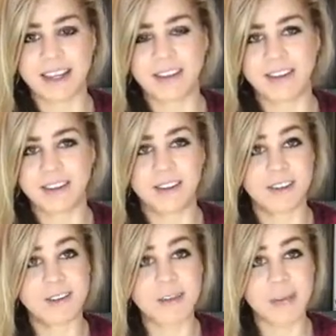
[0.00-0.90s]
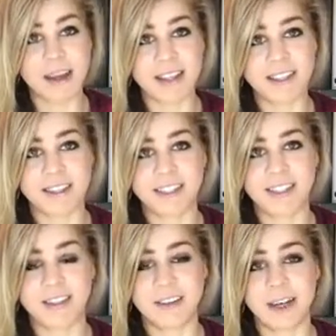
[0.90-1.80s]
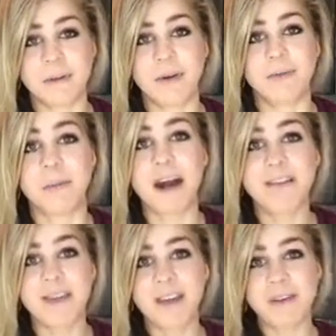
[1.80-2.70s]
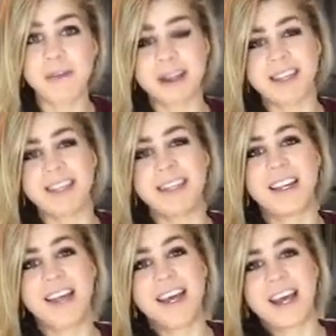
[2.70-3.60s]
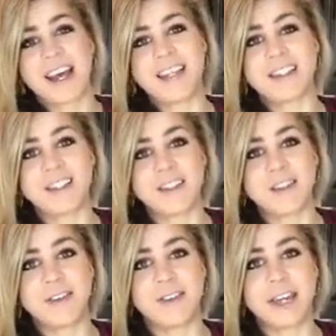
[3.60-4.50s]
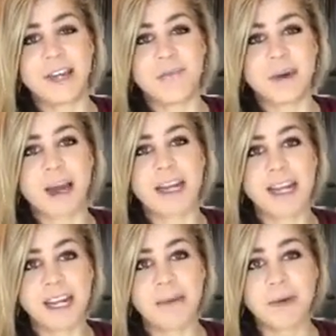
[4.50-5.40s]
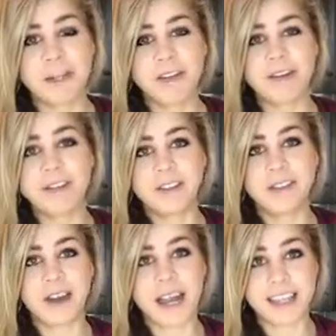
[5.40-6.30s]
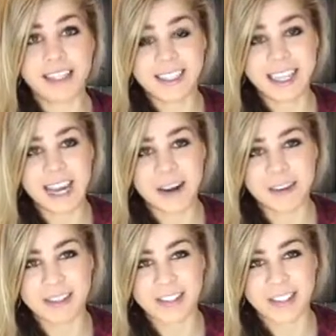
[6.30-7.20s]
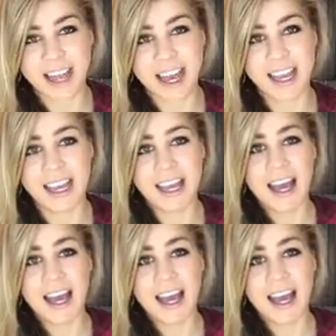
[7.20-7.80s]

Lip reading: there's different methods to doing it, but my favorite method is to keep my eating window to 8 to 10 hours a day.